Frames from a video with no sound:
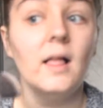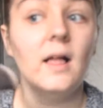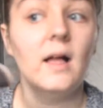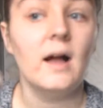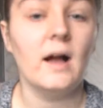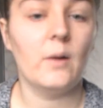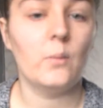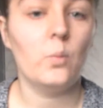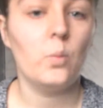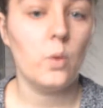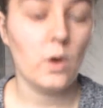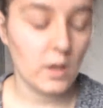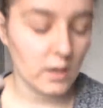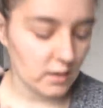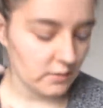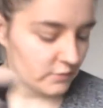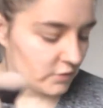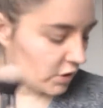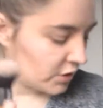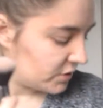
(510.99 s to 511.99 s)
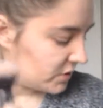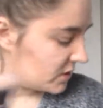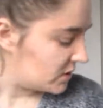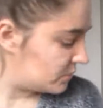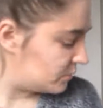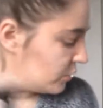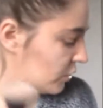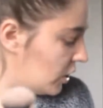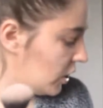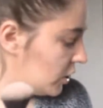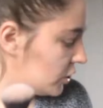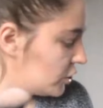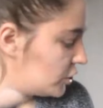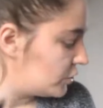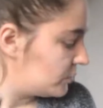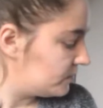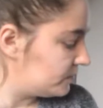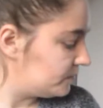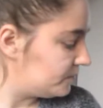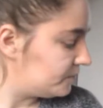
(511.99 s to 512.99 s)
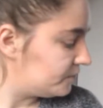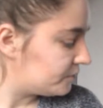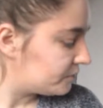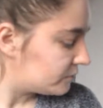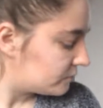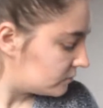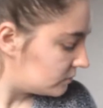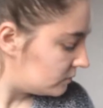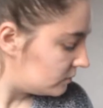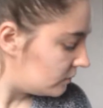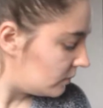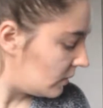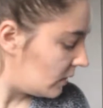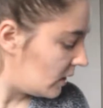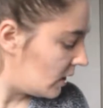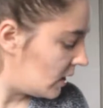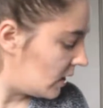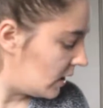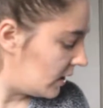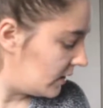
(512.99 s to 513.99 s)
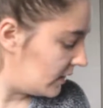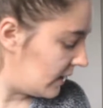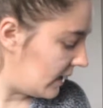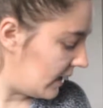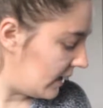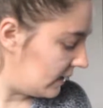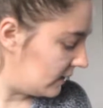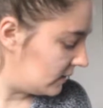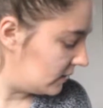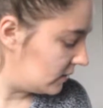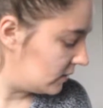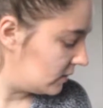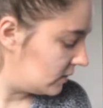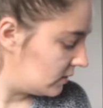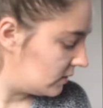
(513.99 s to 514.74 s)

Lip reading: And while I've got this brush, I then